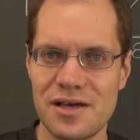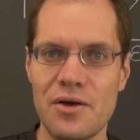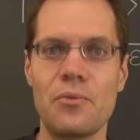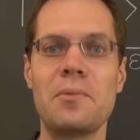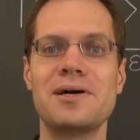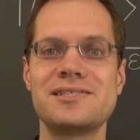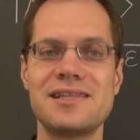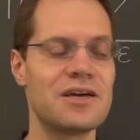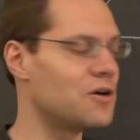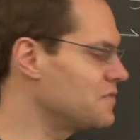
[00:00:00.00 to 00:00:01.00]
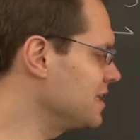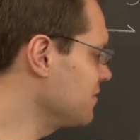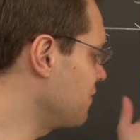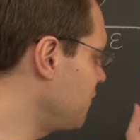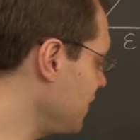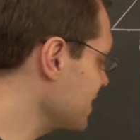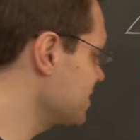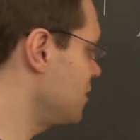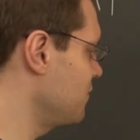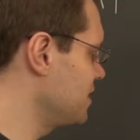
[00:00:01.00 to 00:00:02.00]
We must think of the effect
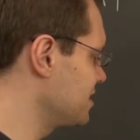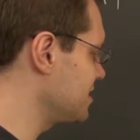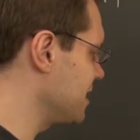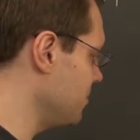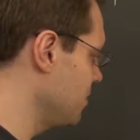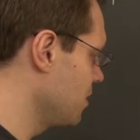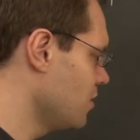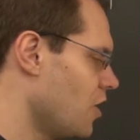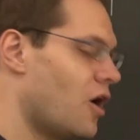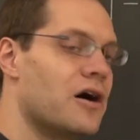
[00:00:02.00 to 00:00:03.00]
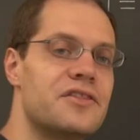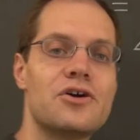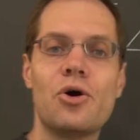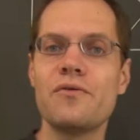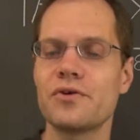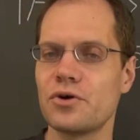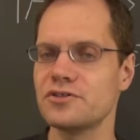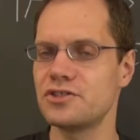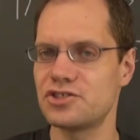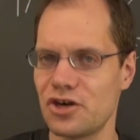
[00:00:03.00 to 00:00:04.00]
of the step on the overall
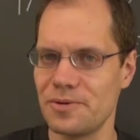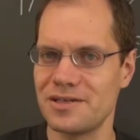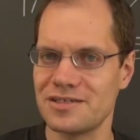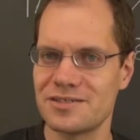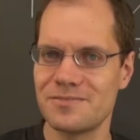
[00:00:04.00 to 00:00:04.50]
determinant.